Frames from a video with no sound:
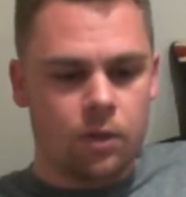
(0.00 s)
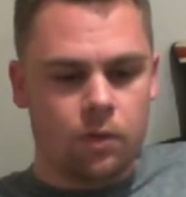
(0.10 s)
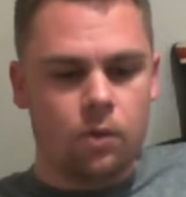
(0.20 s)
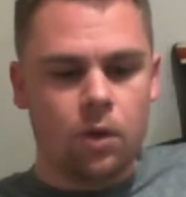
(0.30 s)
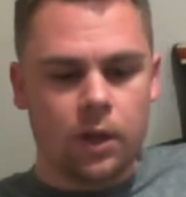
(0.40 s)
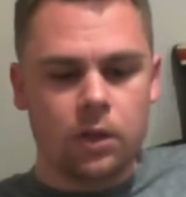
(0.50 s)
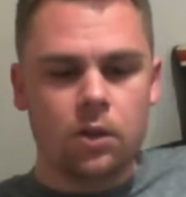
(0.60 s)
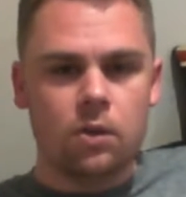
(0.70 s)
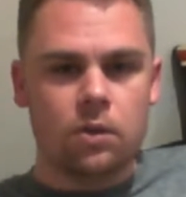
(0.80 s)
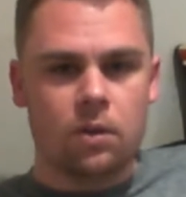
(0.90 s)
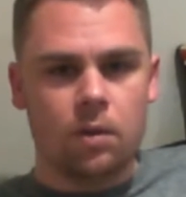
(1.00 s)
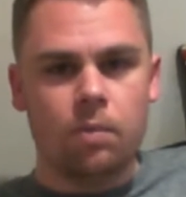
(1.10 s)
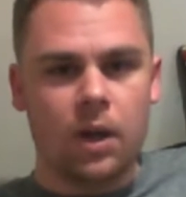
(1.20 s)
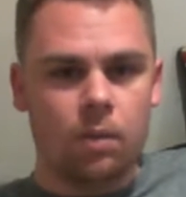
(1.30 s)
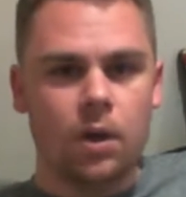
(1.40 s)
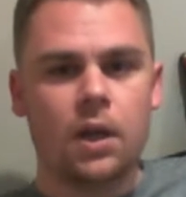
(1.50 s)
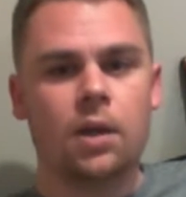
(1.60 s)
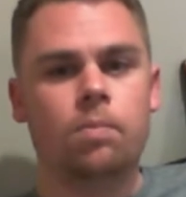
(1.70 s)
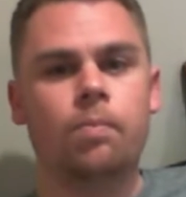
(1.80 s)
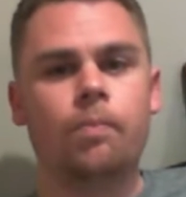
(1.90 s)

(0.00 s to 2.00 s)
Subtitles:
thought all I can do is sit and play my game,